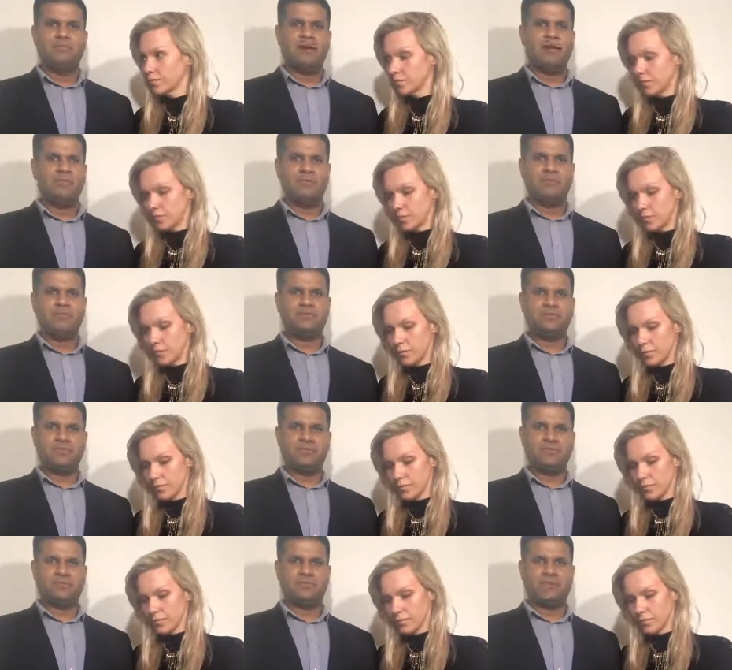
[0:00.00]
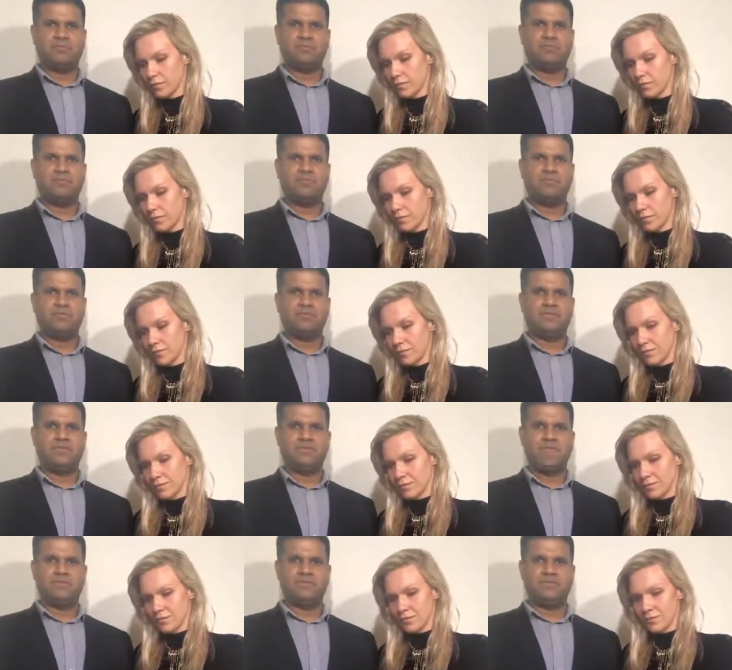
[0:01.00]
Speaker 1: Buy a bunch of rental properties there with your
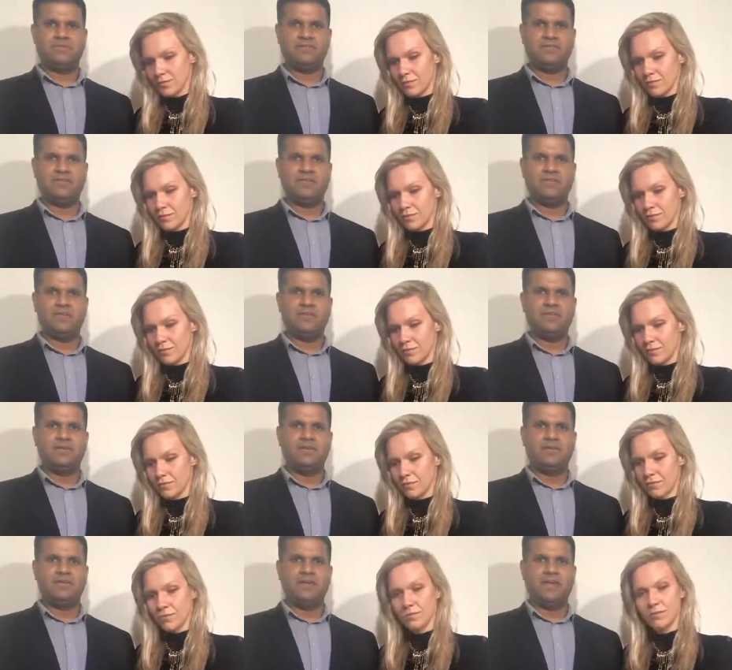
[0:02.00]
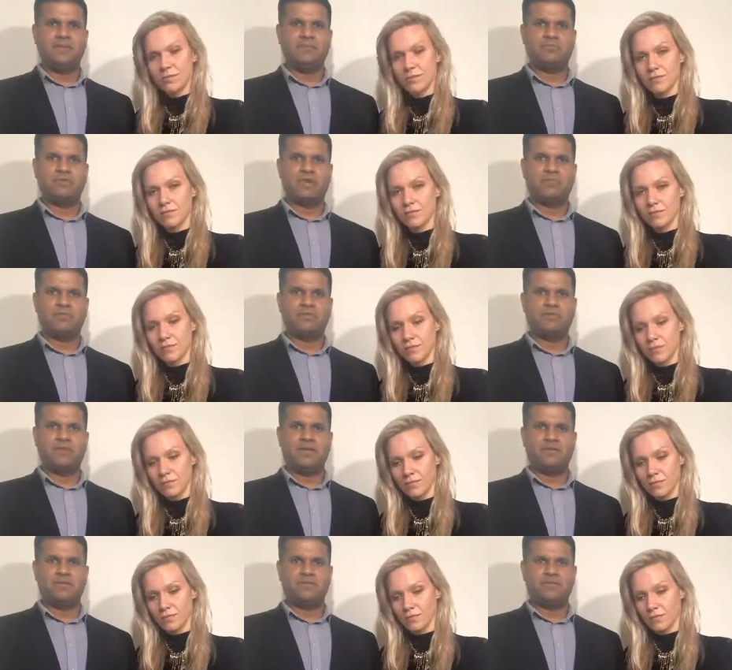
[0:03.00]
savings. You know, you'll have a property
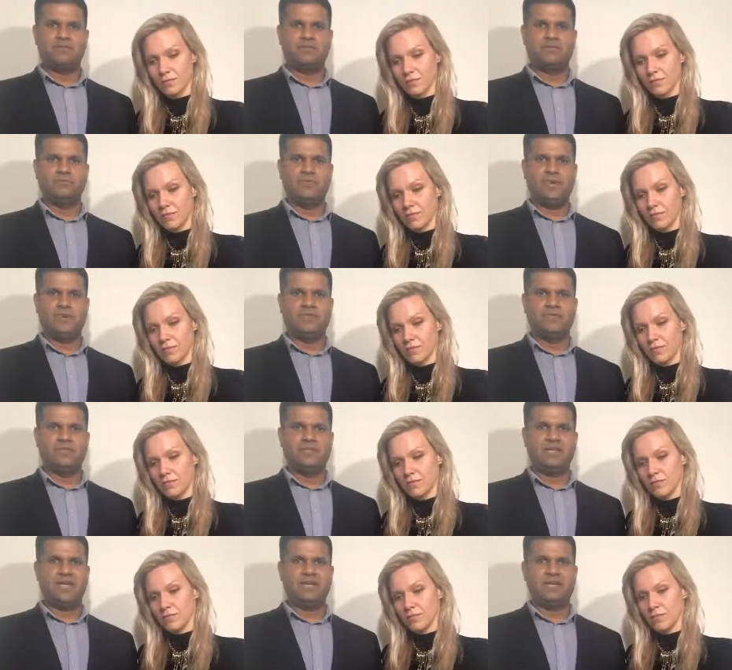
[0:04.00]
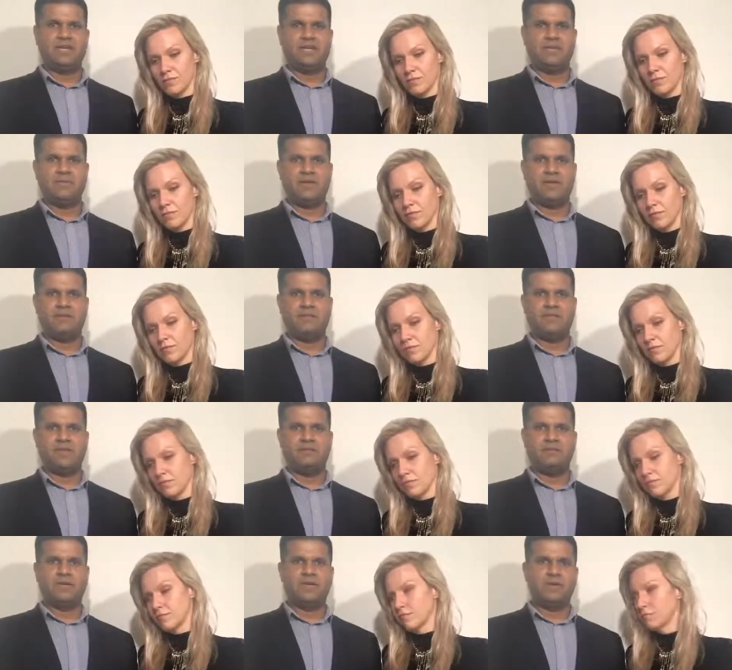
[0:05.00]
manager who will manage it. Yeah, you're not going to make a whole
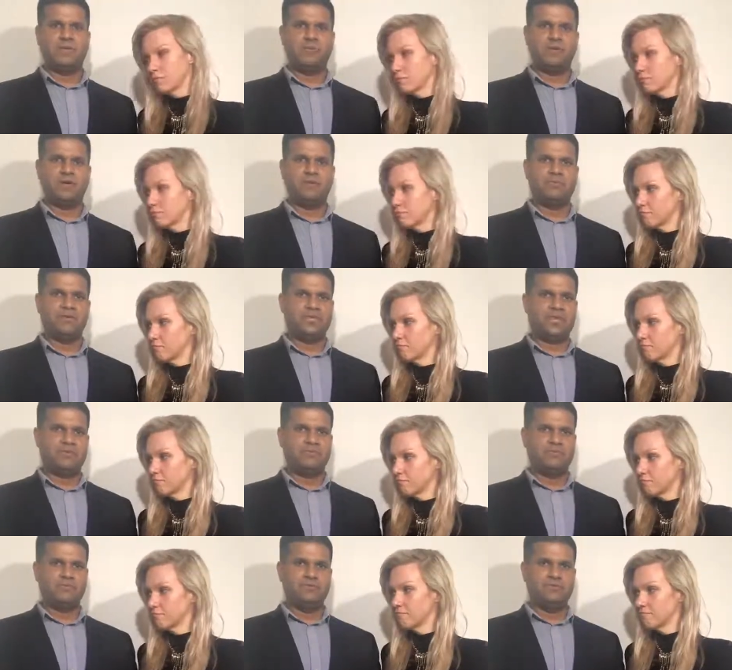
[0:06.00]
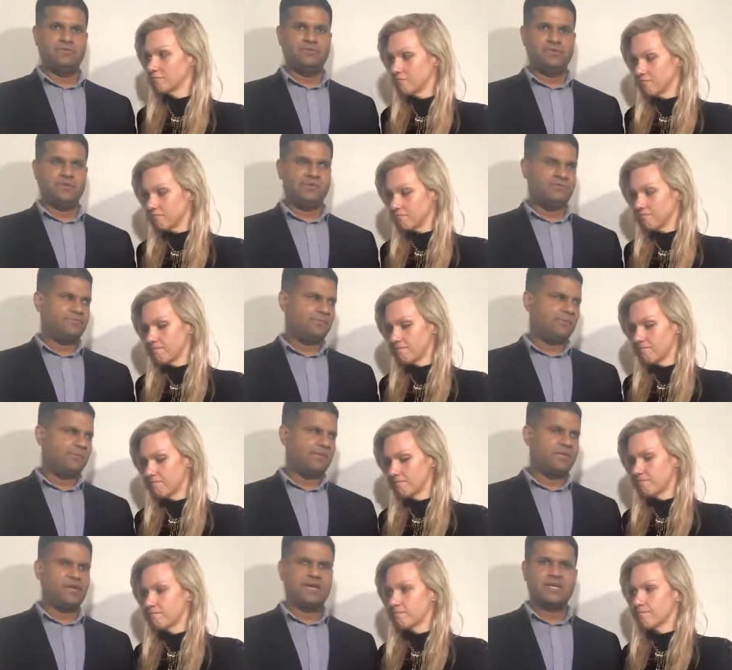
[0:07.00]
lot of money with one, but you have 2, 3, or
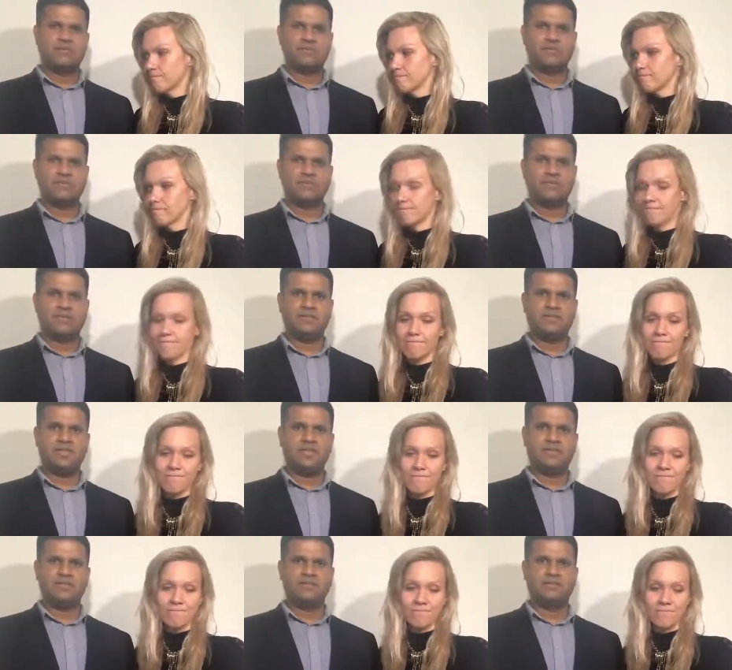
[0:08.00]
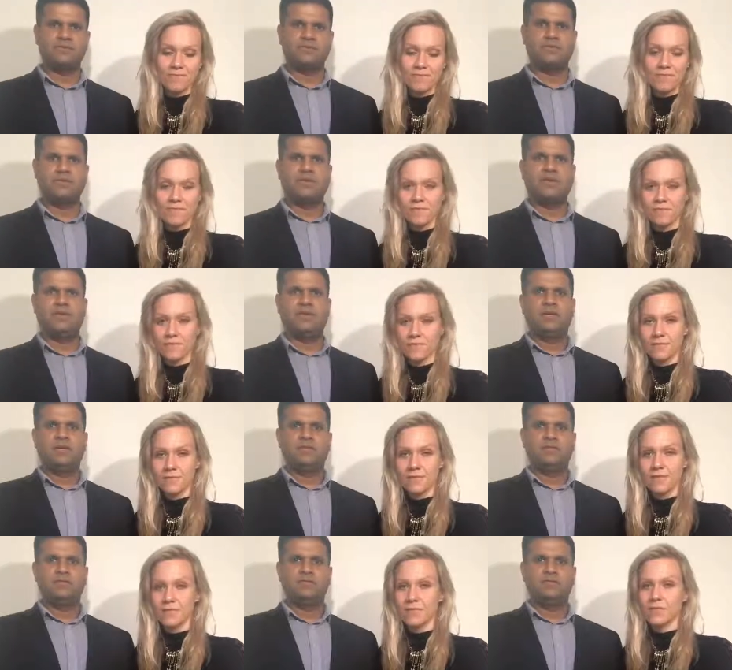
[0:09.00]
4 economies of scale take over.
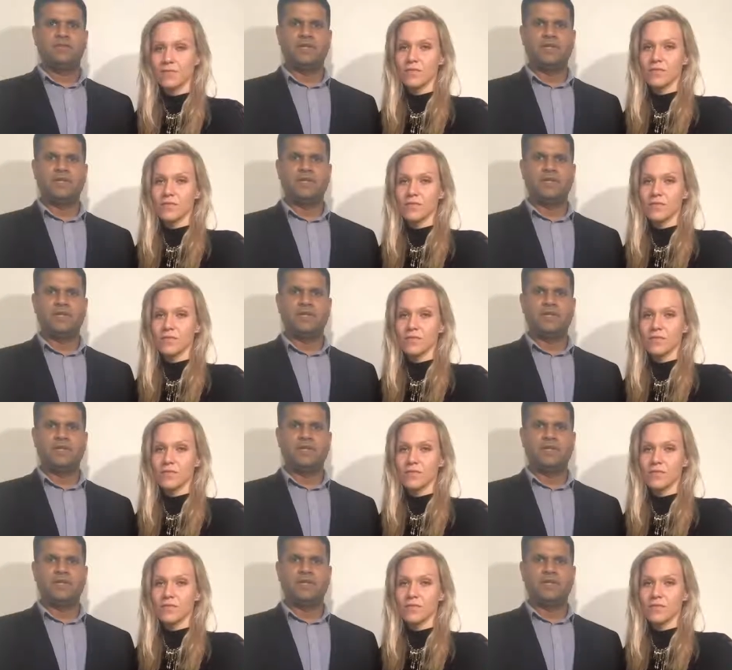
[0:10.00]
You